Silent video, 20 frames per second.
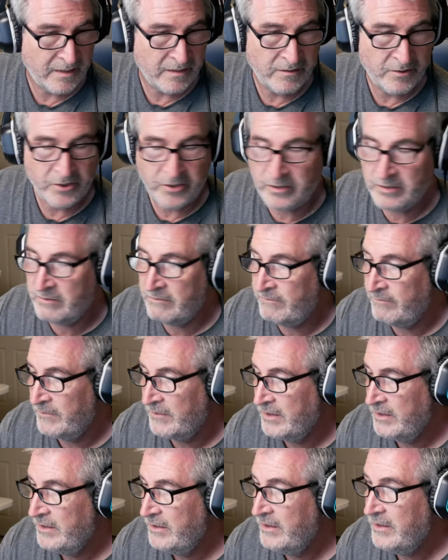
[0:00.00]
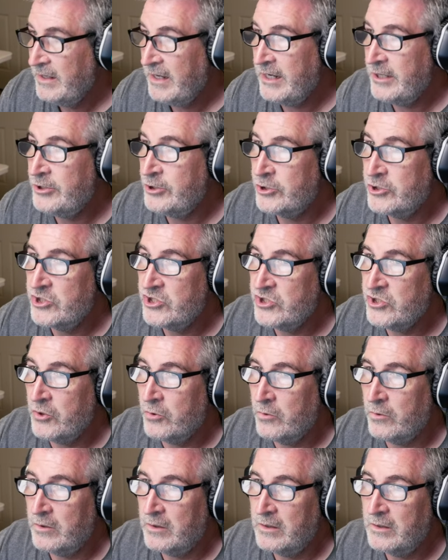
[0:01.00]
your
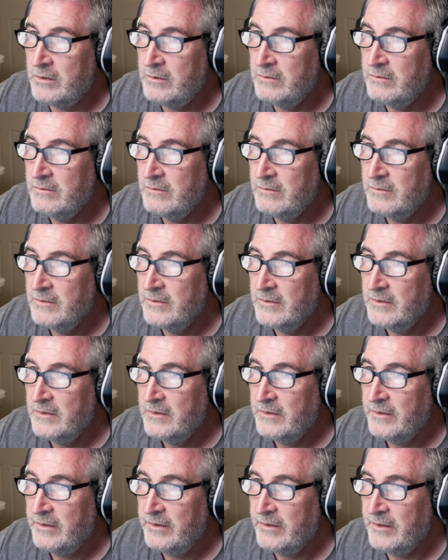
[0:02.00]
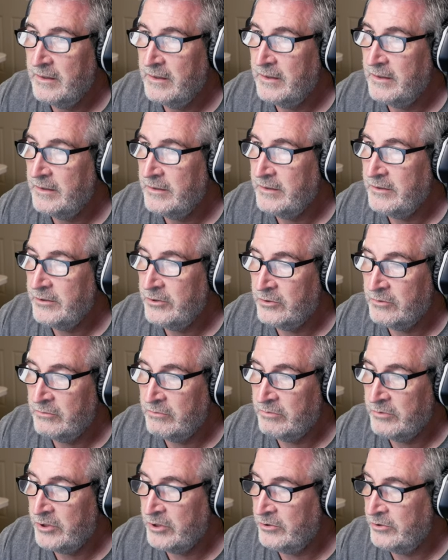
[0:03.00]
store, you'll
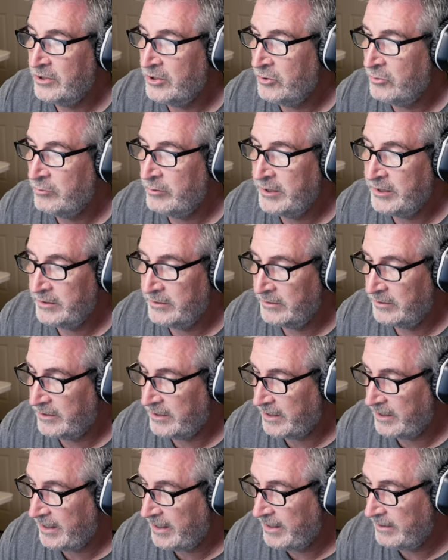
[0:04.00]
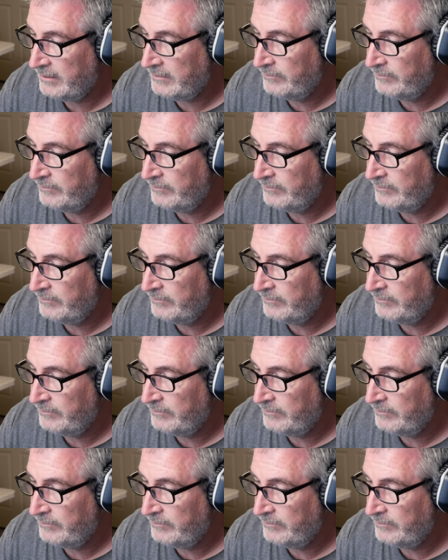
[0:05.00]
know what you're looking at.